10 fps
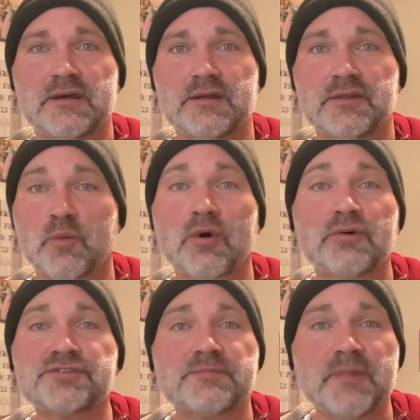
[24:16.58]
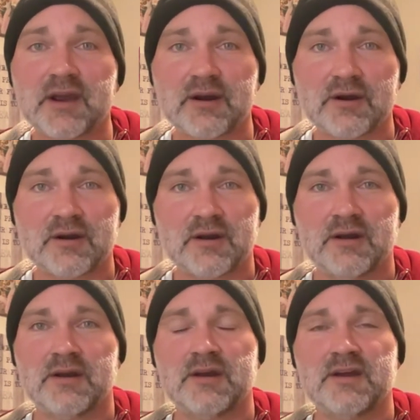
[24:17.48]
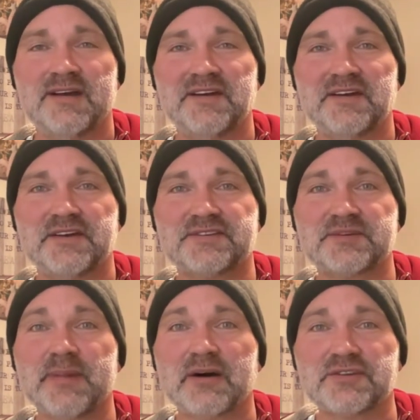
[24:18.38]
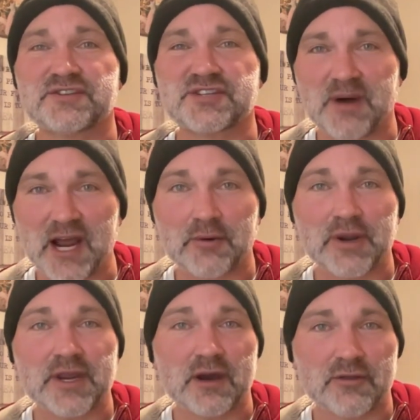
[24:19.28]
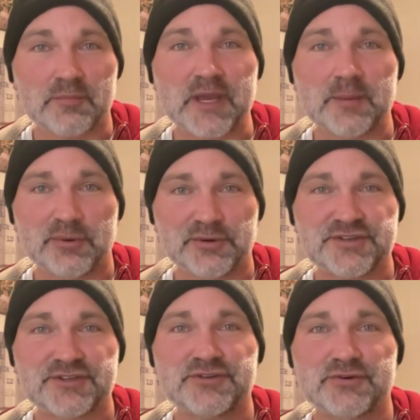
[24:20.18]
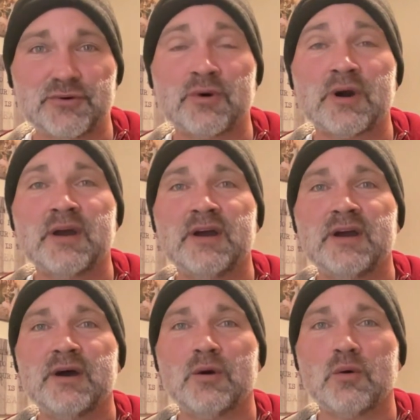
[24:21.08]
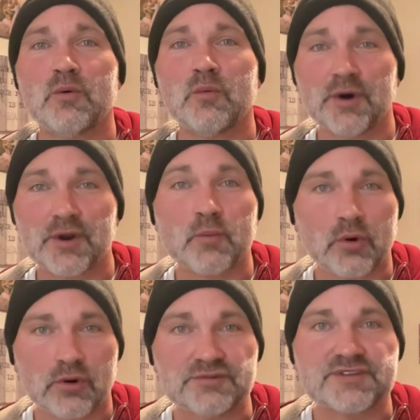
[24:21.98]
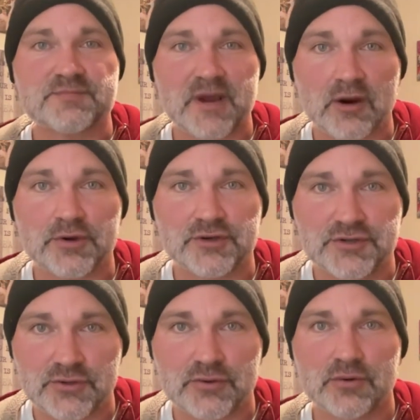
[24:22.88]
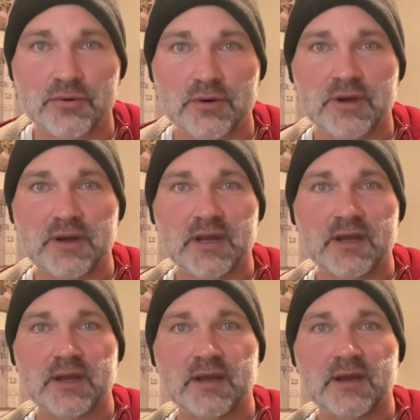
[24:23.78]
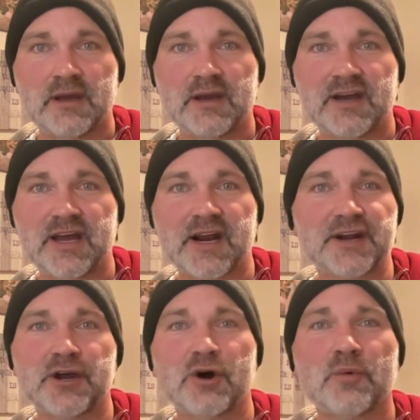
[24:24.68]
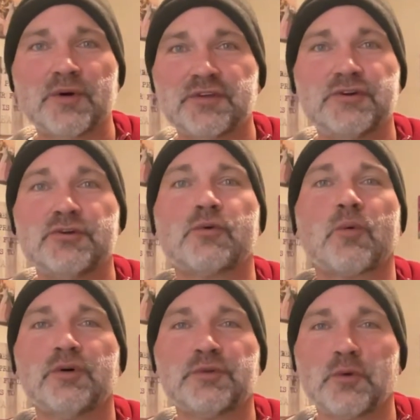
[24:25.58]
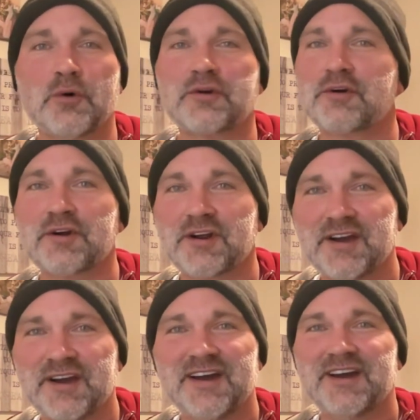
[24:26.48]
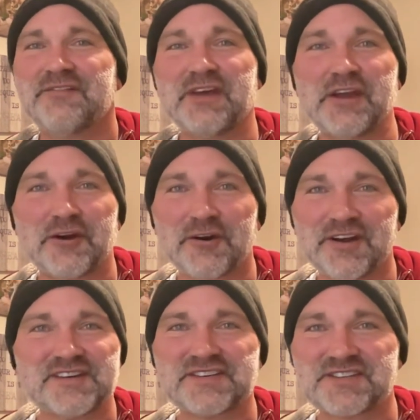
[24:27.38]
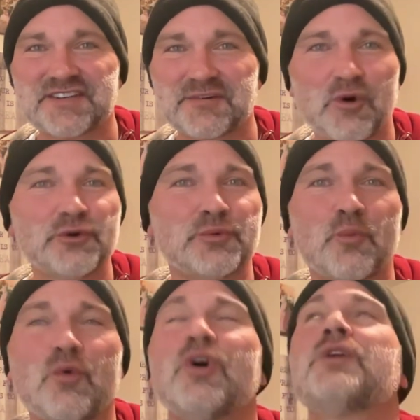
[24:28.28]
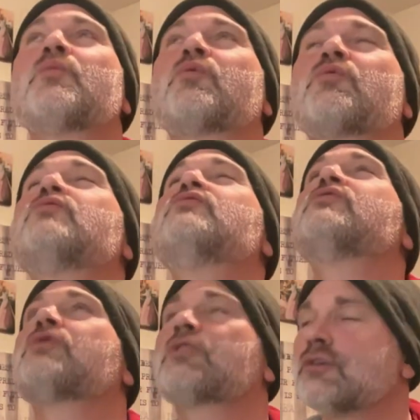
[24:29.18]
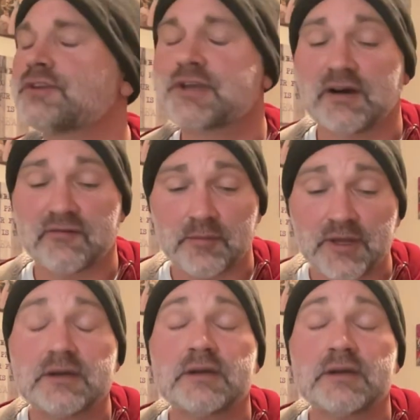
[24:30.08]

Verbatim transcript: The World's Mayor is about inspiring other people to do what a World's Mayor would do. And I know what the New World Order fear is, and world one world government.